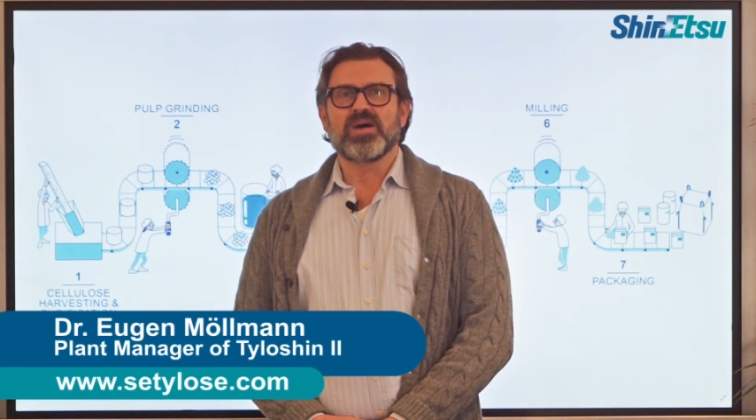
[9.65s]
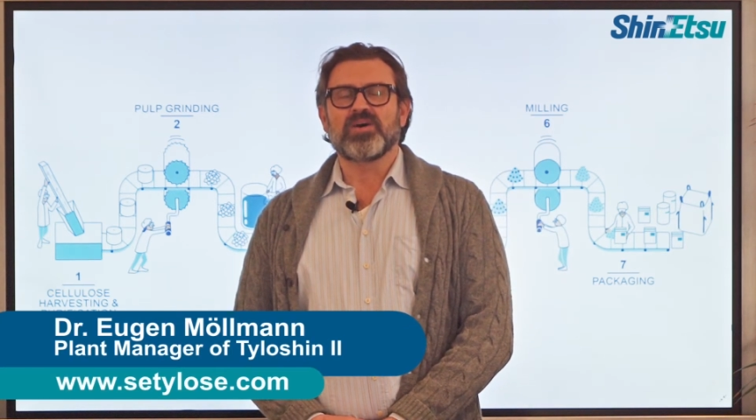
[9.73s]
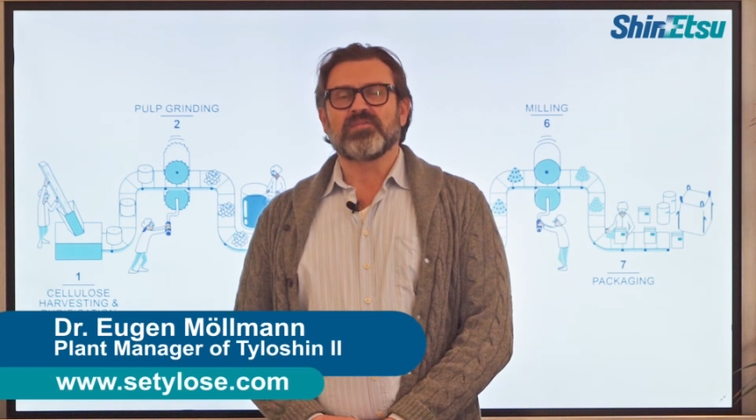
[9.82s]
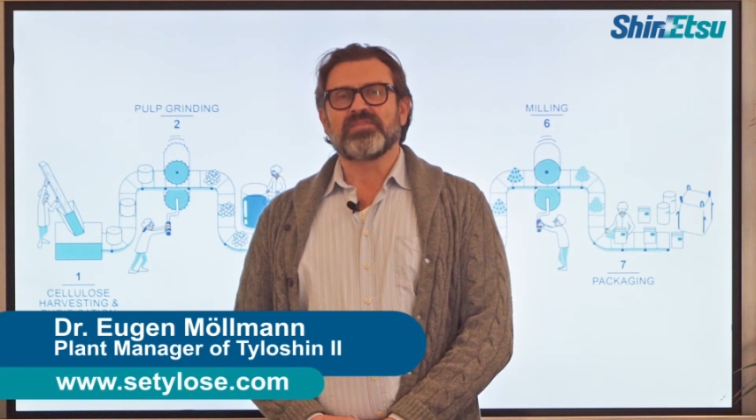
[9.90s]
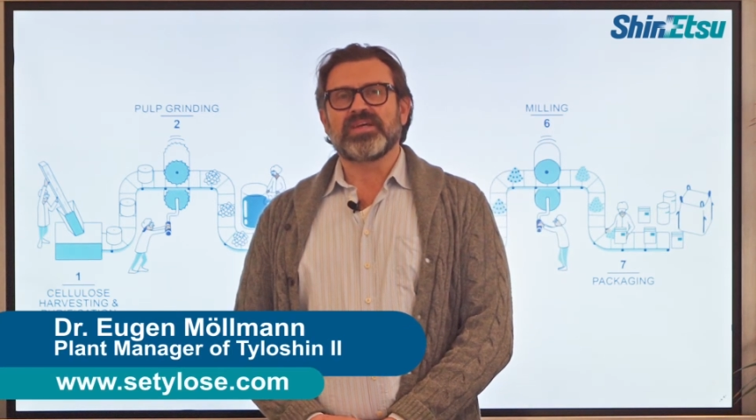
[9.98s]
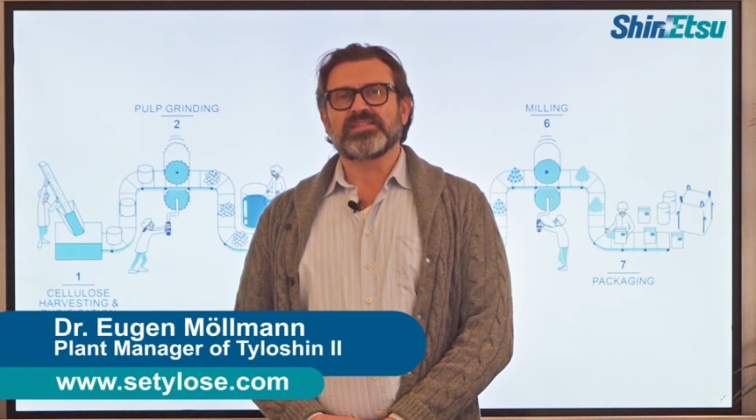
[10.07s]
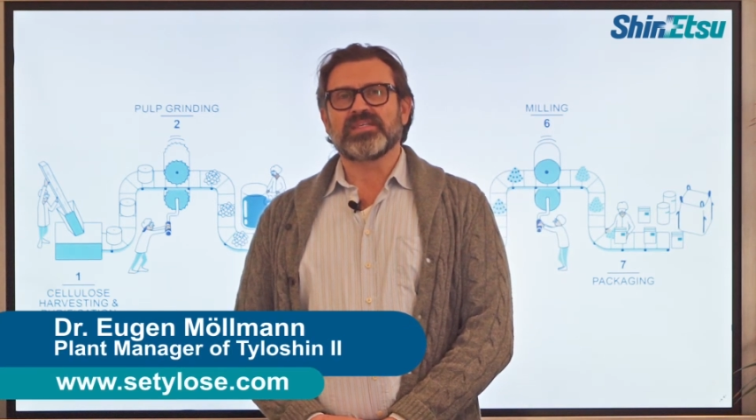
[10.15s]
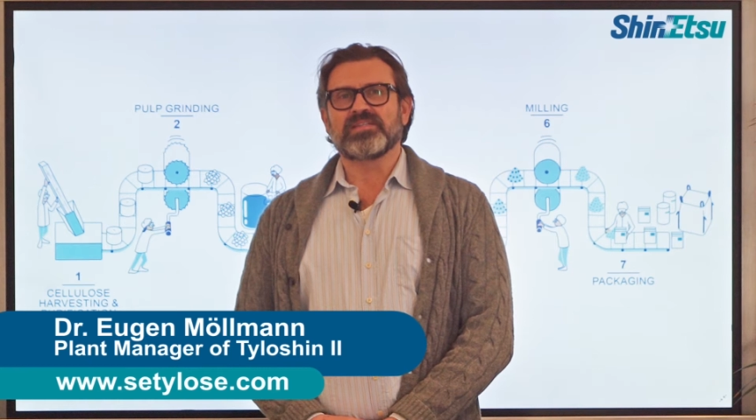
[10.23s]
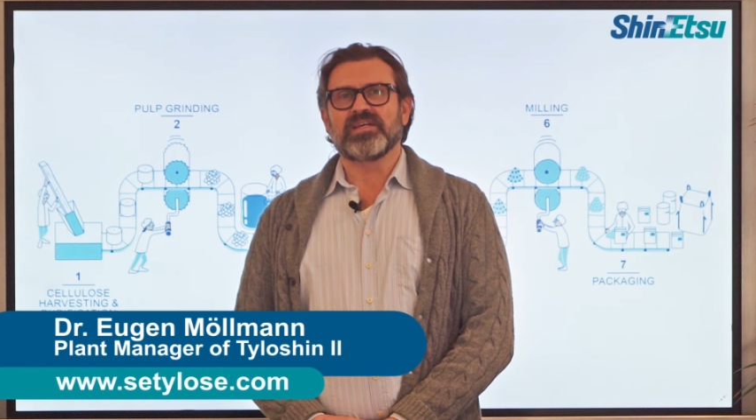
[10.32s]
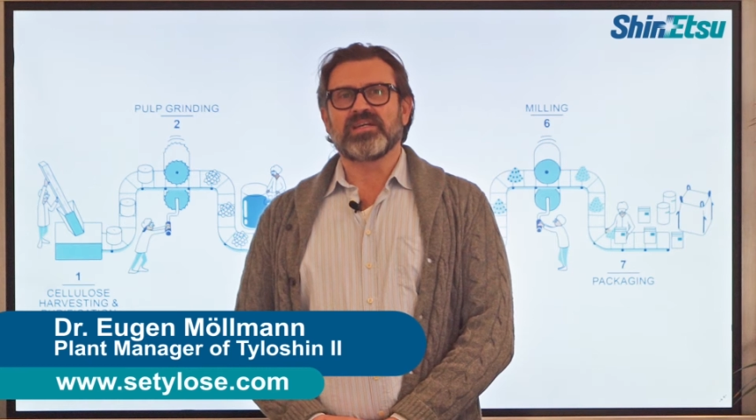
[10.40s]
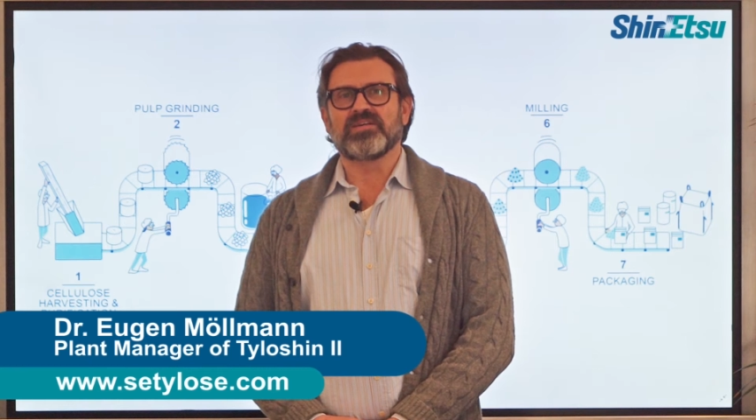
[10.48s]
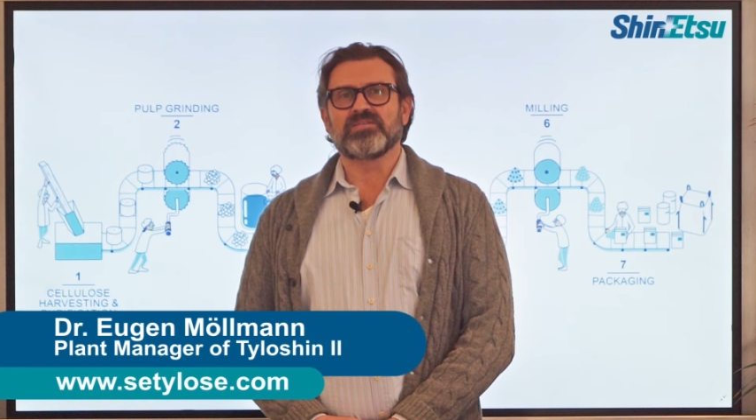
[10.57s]
of
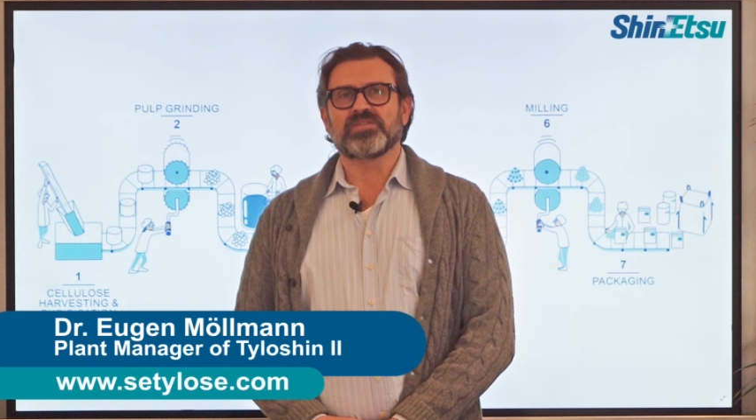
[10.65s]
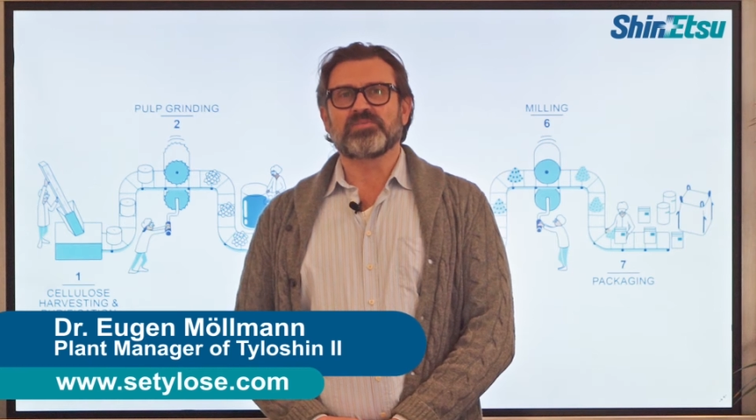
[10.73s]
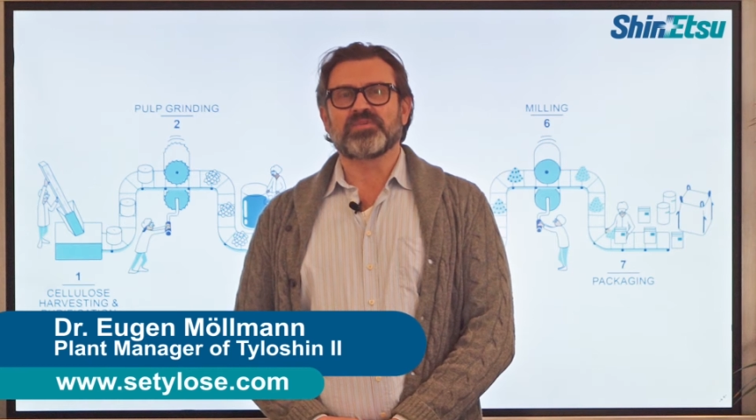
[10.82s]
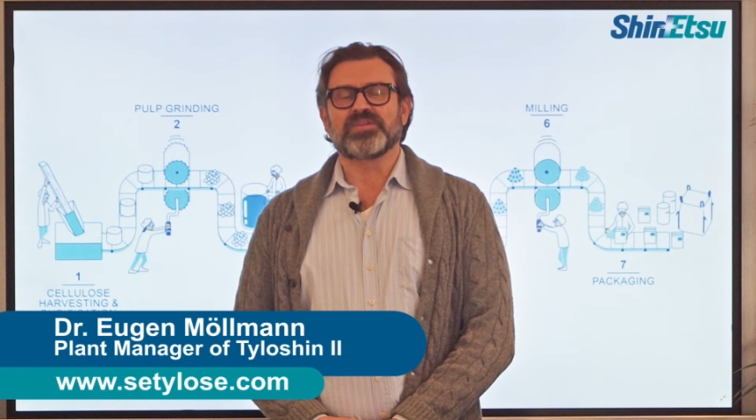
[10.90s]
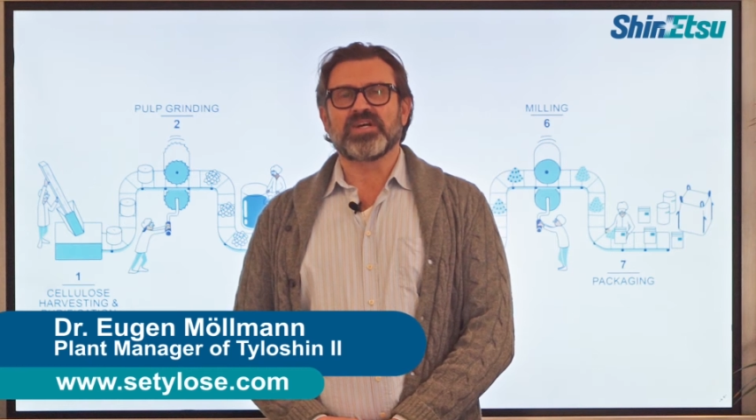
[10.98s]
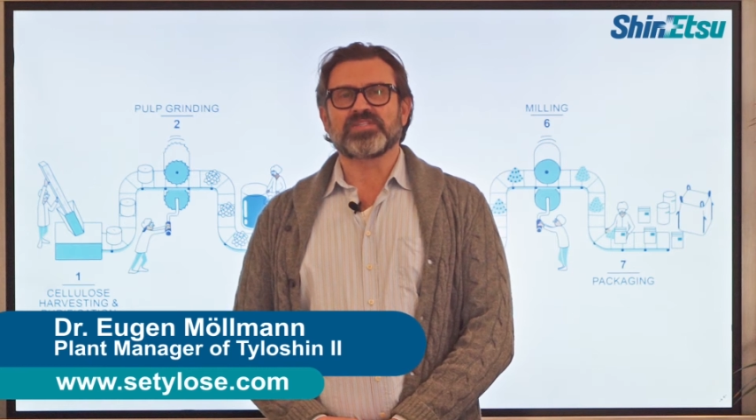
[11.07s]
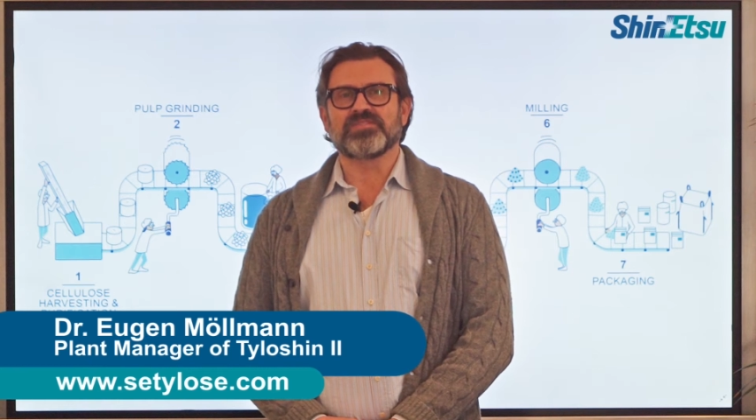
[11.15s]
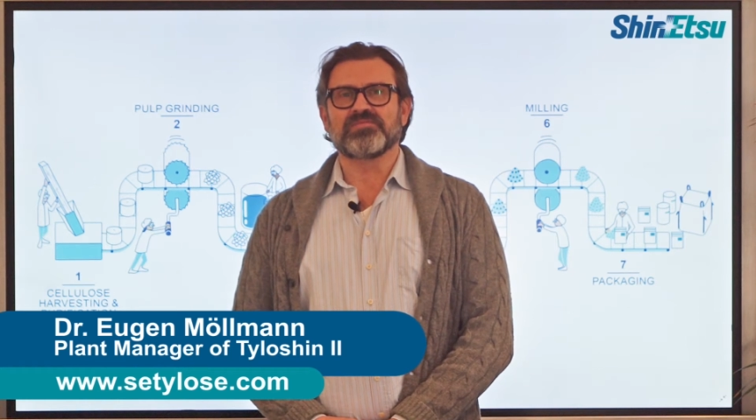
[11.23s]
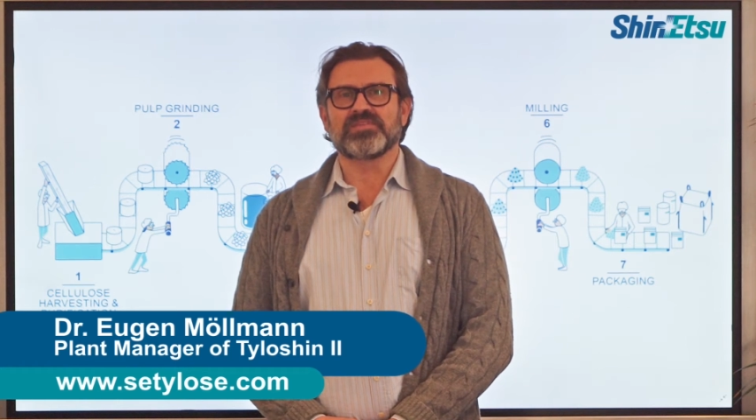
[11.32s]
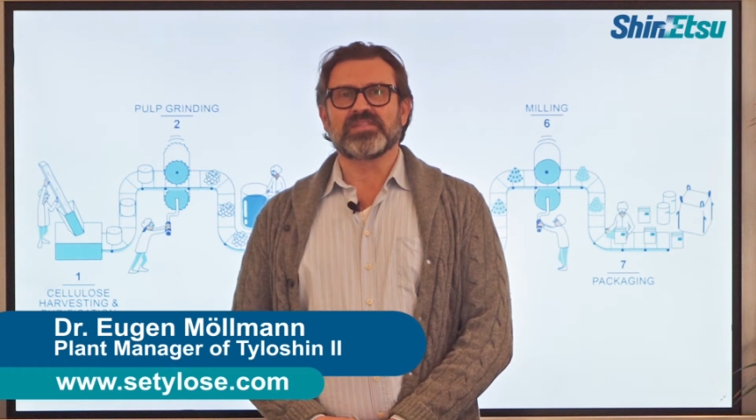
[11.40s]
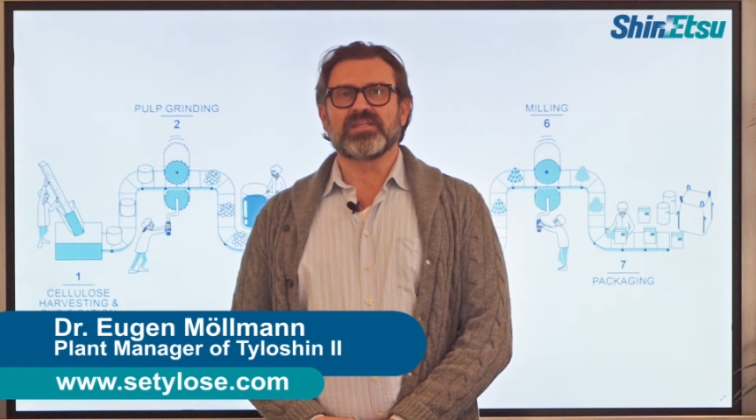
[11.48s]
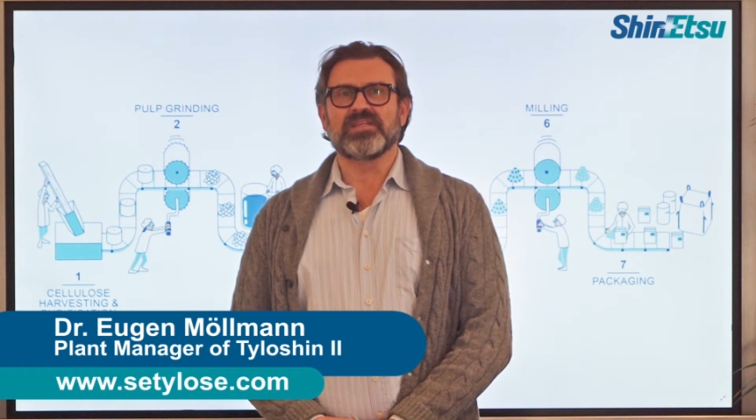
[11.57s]
SETylose production
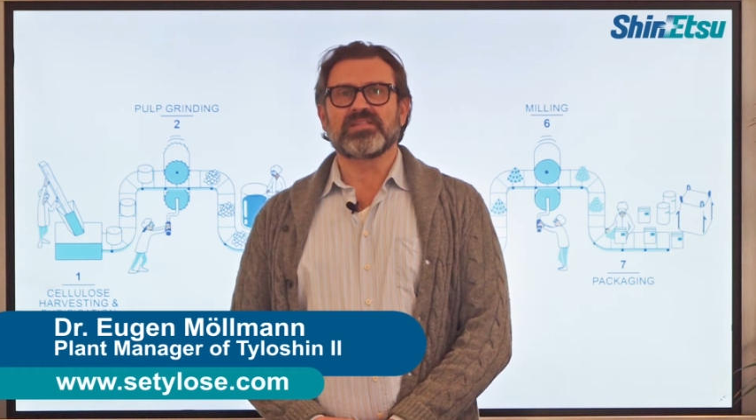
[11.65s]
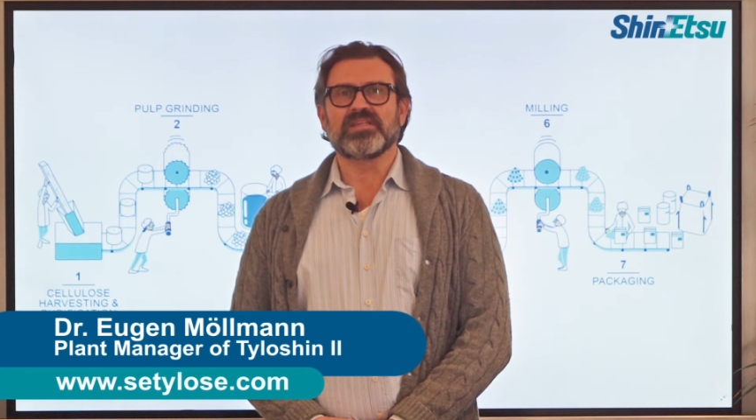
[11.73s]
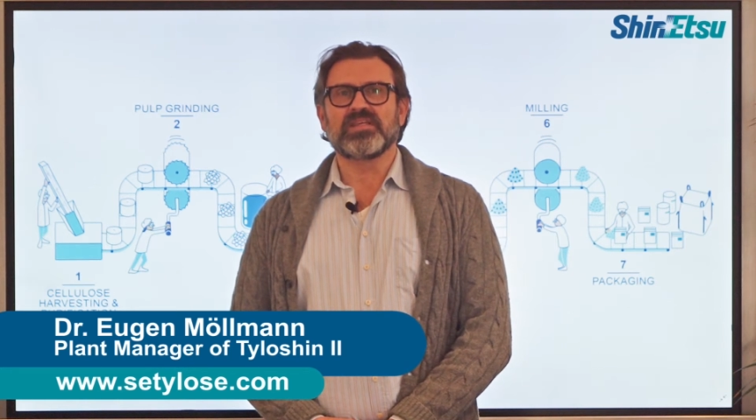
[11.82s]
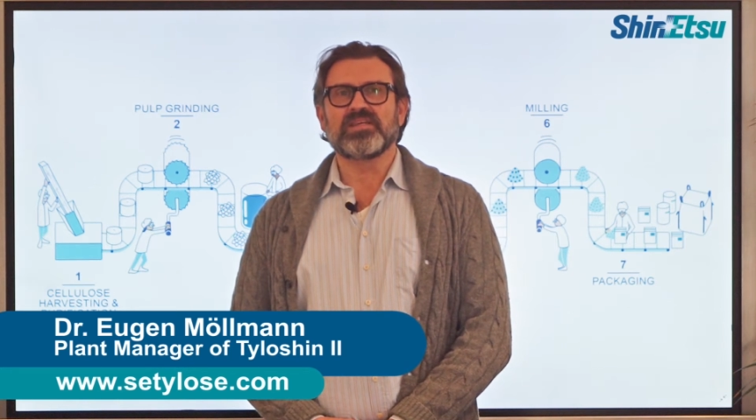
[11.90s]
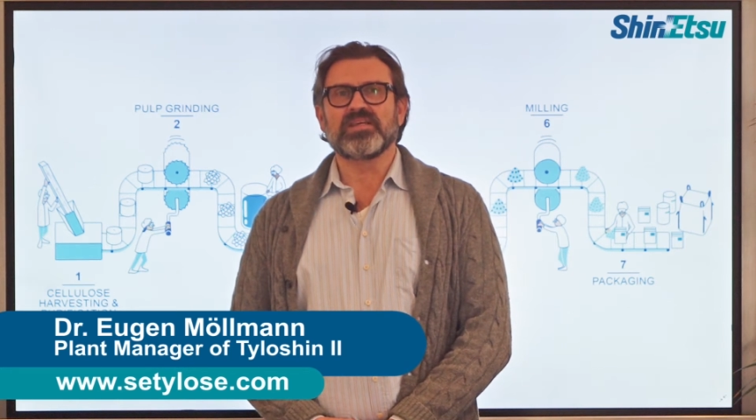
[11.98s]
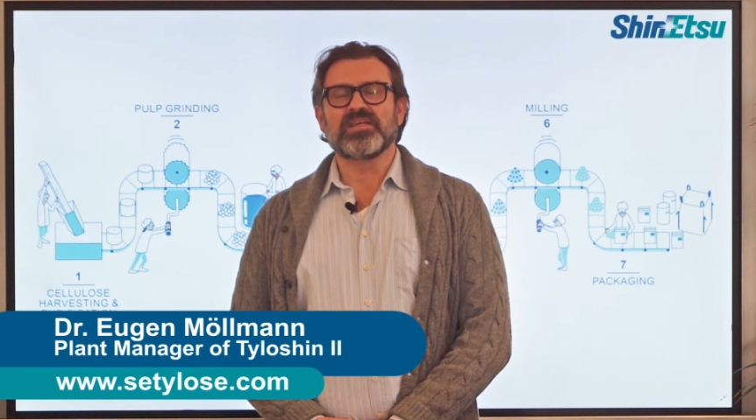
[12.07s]
facility